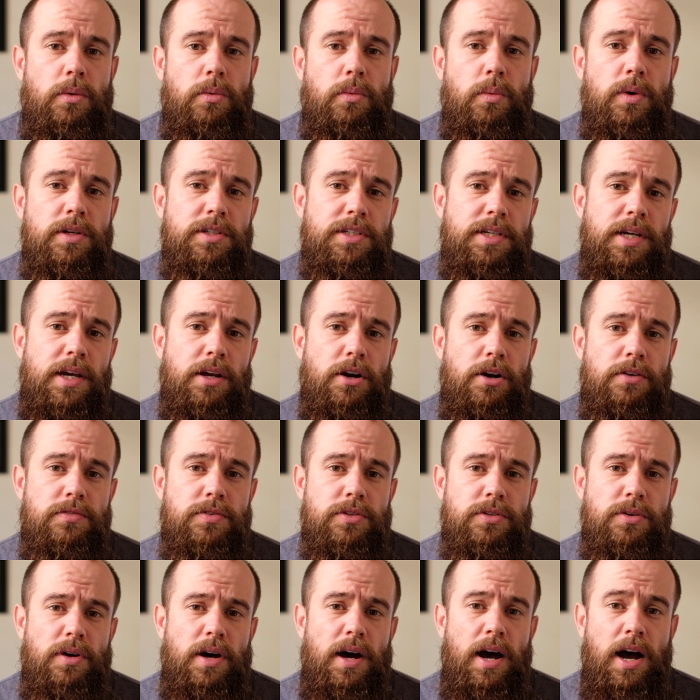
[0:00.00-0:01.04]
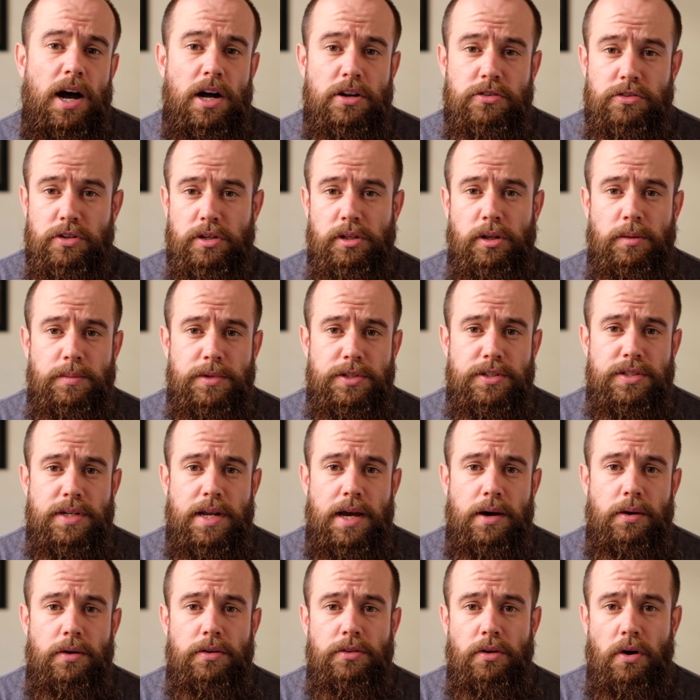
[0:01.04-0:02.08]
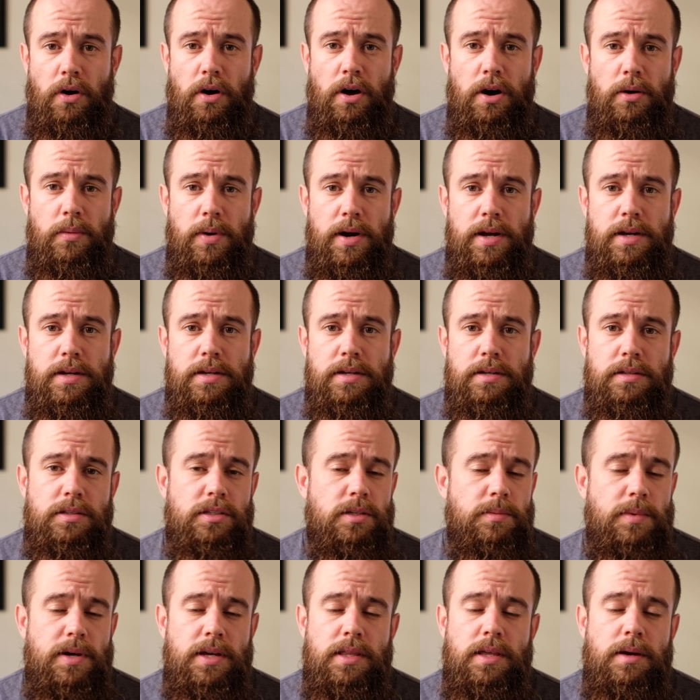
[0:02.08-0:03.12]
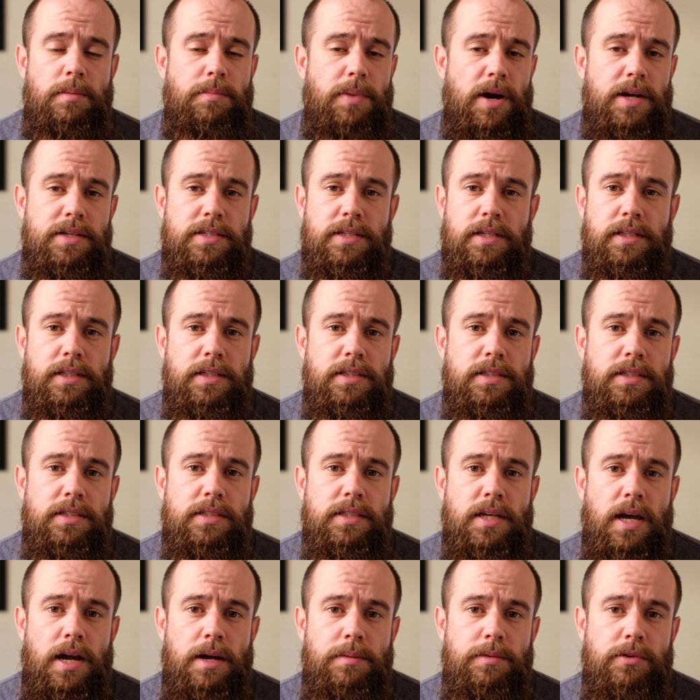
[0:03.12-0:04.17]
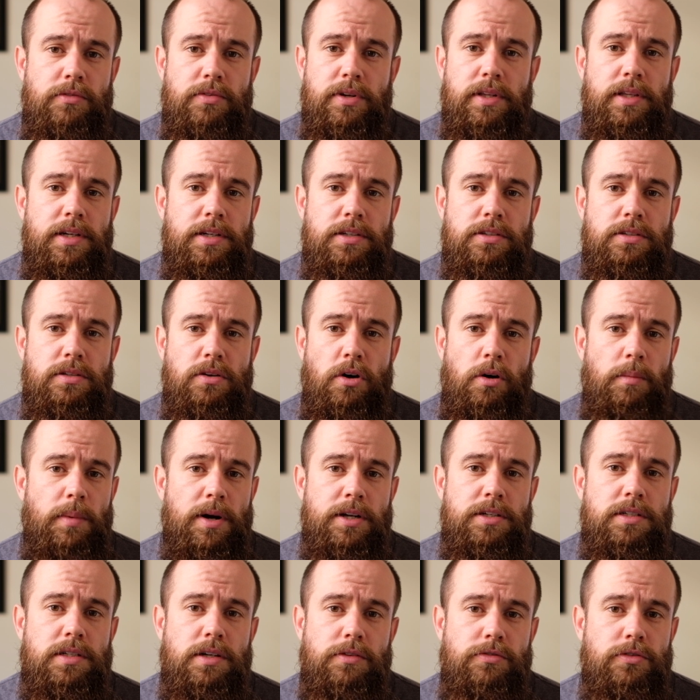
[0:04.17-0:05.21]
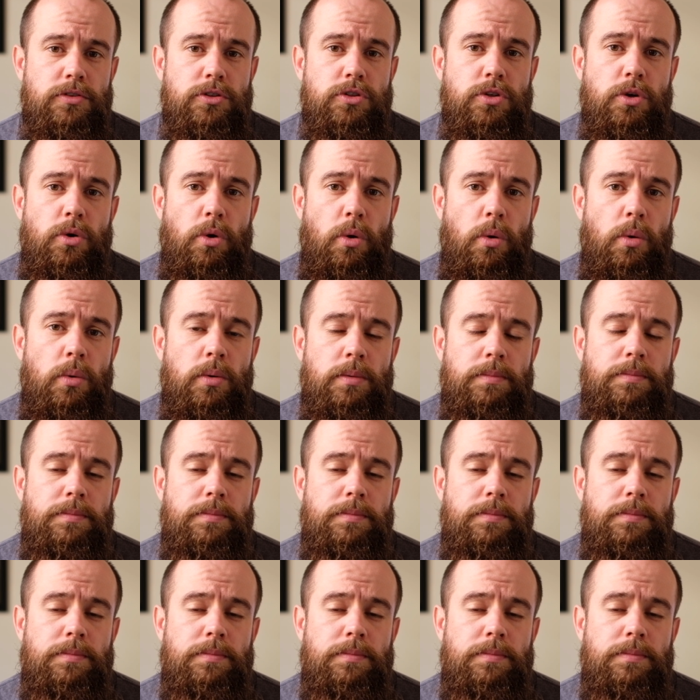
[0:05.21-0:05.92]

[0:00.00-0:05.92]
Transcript: Once you get over 100 kilometers an hour on the highway, to me they're basically the same. There really is not much difference at all.